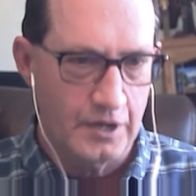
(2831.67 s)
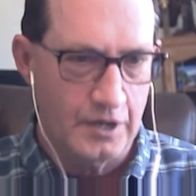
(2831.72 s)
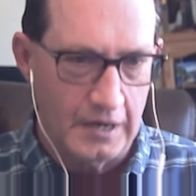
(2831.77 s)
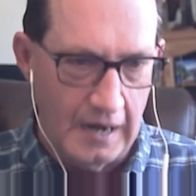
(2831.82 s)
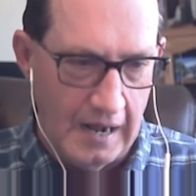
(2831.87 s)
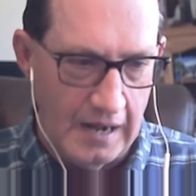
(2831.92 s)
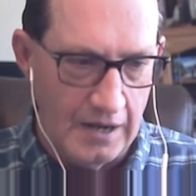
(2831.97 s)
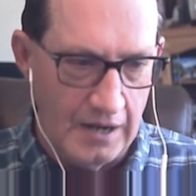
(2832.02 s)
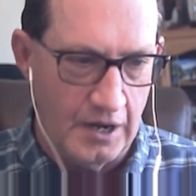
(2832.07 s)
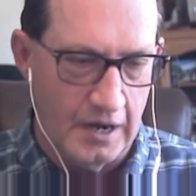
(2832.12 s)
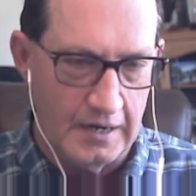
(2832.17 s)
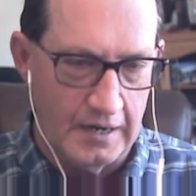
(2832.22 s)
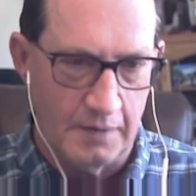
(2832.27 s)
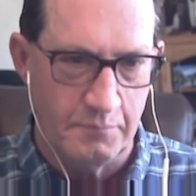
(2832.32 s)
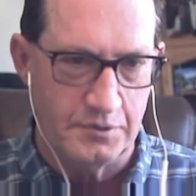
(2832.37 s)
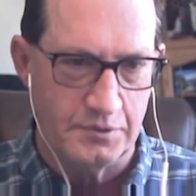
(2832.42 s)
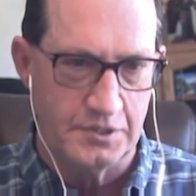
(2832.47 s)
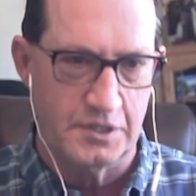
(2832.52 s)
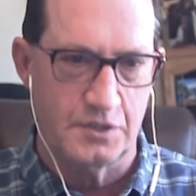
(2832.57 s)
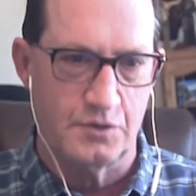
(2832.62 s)
You can
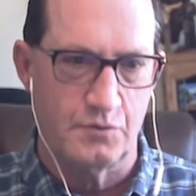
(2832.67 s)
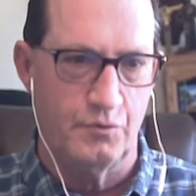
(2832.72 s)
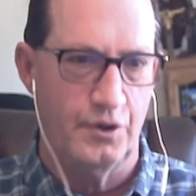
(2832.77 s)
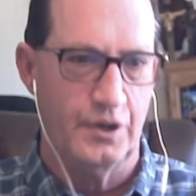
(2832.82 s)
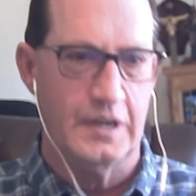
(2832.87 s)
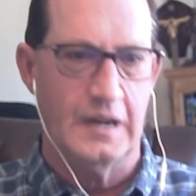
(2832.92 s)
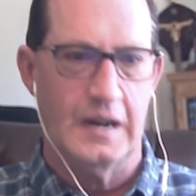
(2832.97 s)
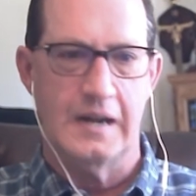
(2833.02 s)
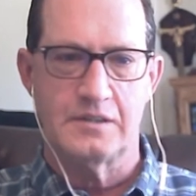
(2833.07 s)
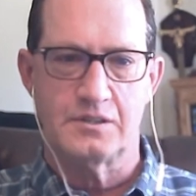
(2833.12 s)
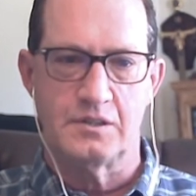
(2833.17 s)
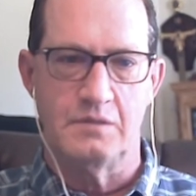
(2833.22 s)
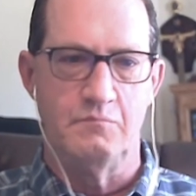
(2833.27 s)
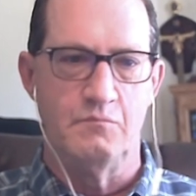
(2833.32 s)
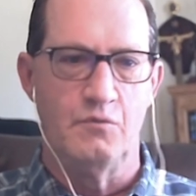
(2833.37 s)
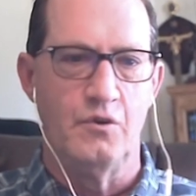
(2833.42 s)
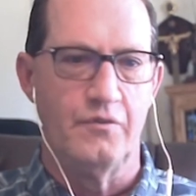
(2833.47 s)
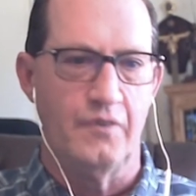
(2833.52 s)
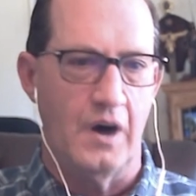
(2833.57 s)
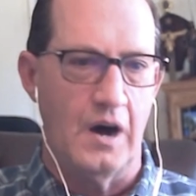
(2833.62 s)
not in a position where you can
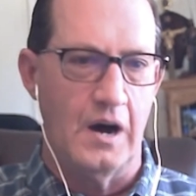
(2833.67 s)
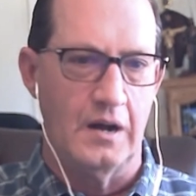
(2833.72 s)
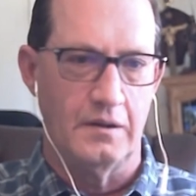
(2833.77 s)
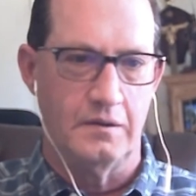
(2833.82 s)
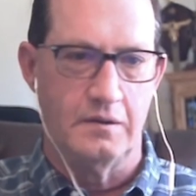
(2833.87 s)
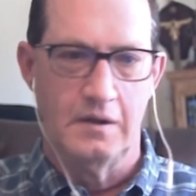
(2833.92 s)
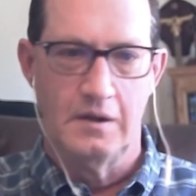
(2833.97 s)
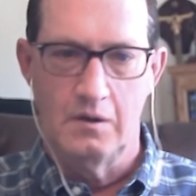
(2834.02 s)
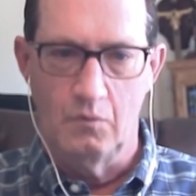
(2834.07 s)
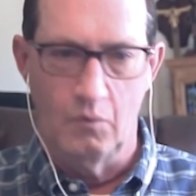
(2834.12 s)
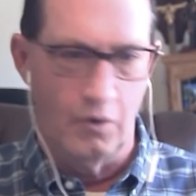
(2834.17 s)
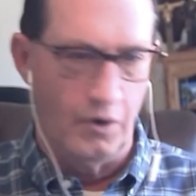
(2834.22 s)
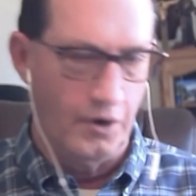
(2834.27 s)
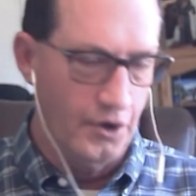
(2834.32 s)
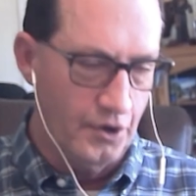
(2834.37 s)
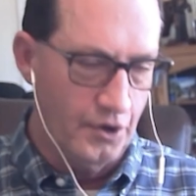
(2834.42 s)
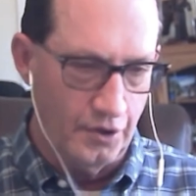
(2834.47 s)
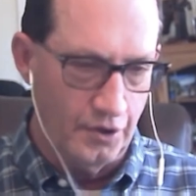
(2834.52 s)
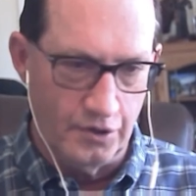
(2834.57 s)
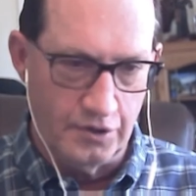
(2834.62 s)
actually move on.
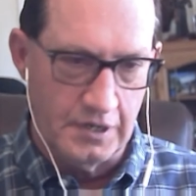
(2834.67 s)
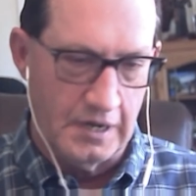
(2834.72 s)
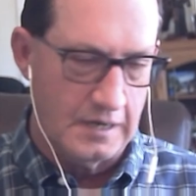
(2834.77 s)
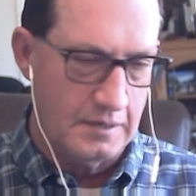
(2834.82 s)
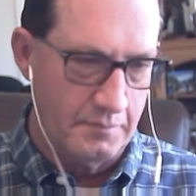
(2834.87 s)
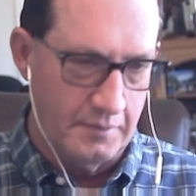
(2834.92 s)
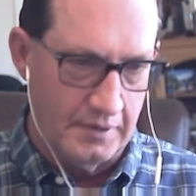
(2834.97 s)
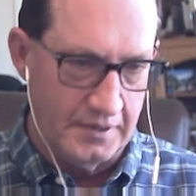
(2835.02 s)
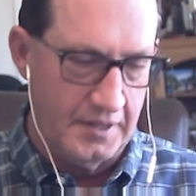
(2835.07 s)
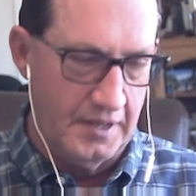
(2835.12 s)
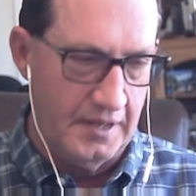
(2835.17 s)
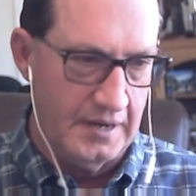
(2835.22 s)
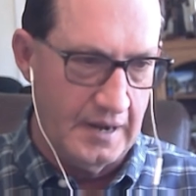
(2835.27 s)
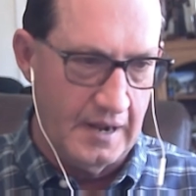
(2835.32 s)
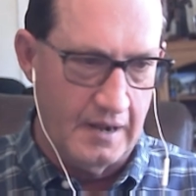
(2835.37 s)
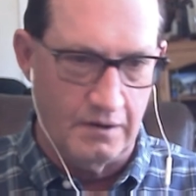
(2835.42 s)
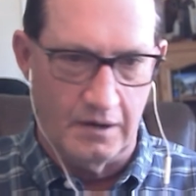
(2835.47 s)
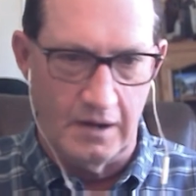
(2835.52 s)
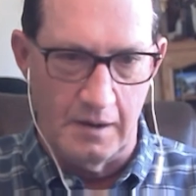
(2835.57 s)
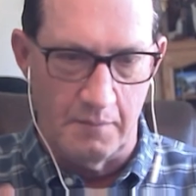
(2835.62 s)
Where you you talked about
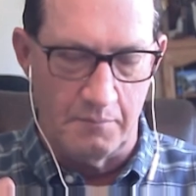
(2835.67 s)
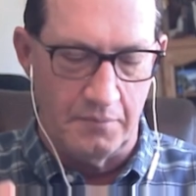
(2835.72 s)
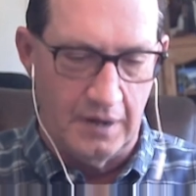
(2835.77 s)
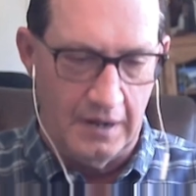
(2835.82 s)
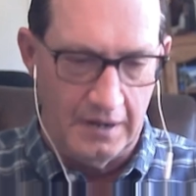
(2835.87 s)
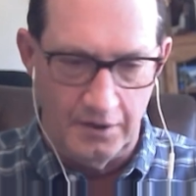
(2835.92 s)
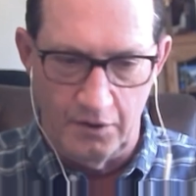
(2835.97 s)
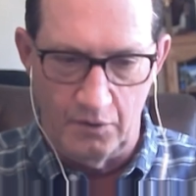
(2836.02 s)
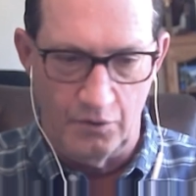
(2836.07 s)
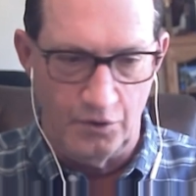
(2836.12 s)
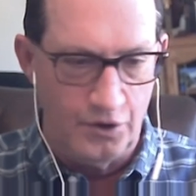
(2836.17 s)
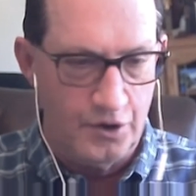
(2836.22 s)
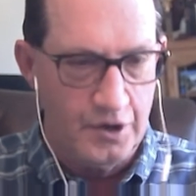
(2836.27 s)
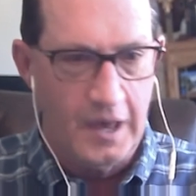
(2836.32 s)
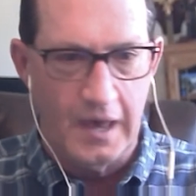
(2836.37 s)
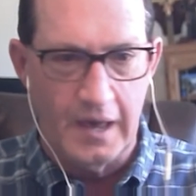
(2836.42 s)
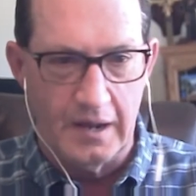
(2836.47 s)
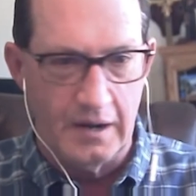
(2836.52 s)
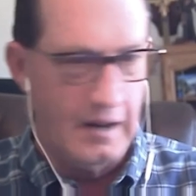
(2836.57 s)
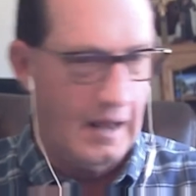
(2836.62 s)
the in, out, and up. I,
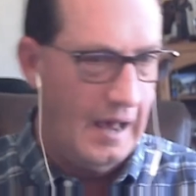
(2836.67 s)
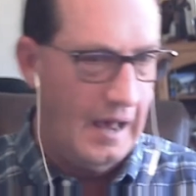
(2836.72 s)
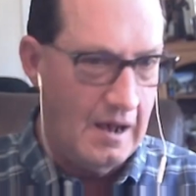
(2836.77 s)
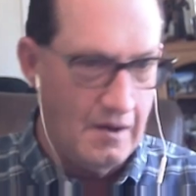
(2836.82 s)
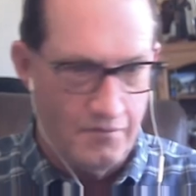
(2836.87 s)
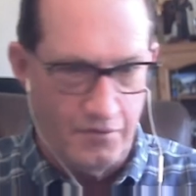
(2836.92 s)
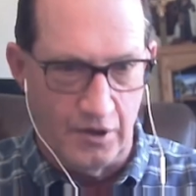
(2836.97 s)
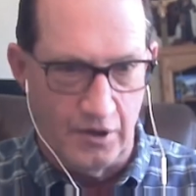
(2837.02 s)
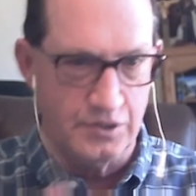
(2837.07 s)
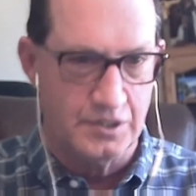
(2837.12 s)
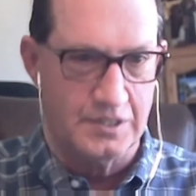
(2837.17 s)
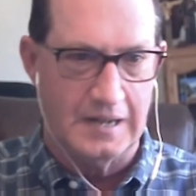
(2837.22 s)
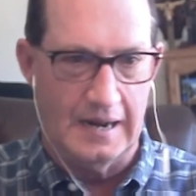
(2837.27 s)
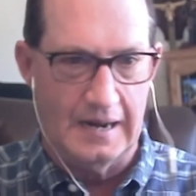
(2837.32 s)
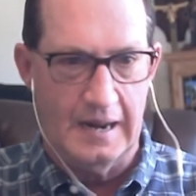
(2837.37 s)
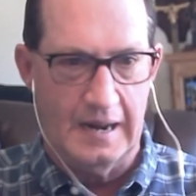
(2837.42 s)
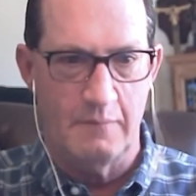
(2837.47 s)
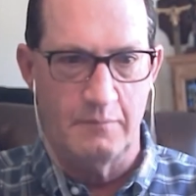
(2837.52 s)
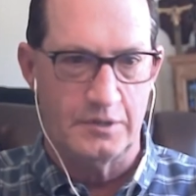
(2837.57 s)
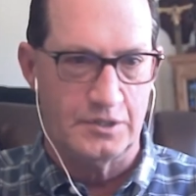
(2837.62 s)
you can't have
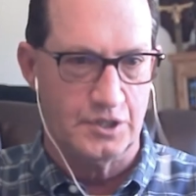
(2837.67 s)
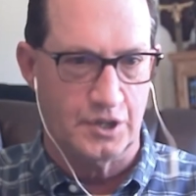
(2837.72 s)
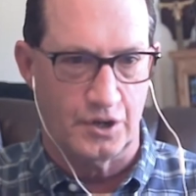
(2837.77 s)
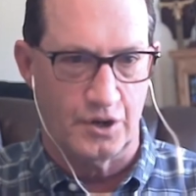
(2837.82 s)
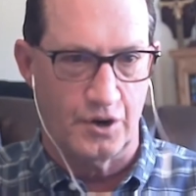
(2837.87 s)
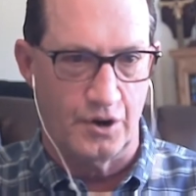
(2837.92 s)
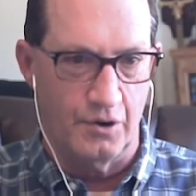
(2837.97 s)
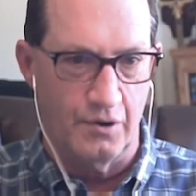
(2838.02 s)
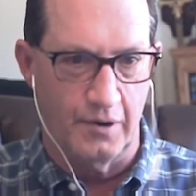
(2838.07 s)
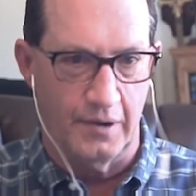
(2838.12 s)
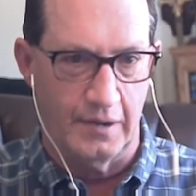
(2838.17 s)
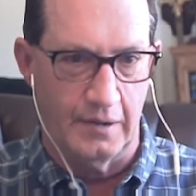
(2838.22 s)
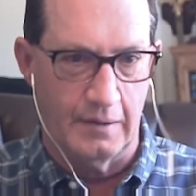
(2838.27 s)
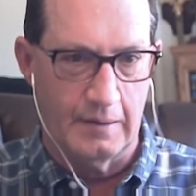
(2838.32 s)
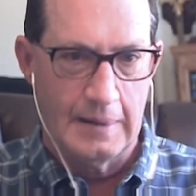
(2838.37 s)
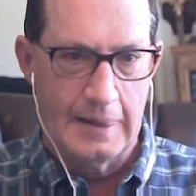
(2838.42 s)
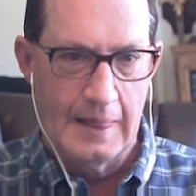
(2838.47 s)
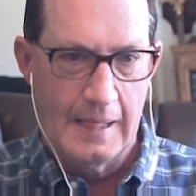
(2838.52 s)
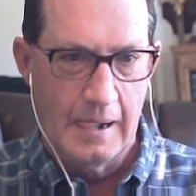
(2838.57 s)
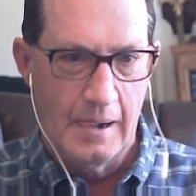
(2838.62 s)
those dynamics
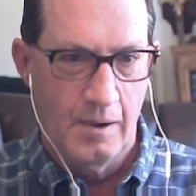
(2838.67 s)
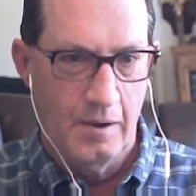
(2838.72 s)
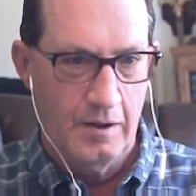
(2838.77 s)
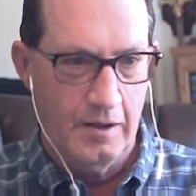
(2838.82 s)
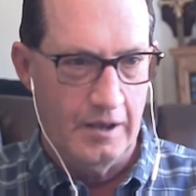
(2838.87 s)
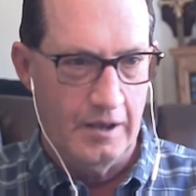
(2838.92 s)
occurring.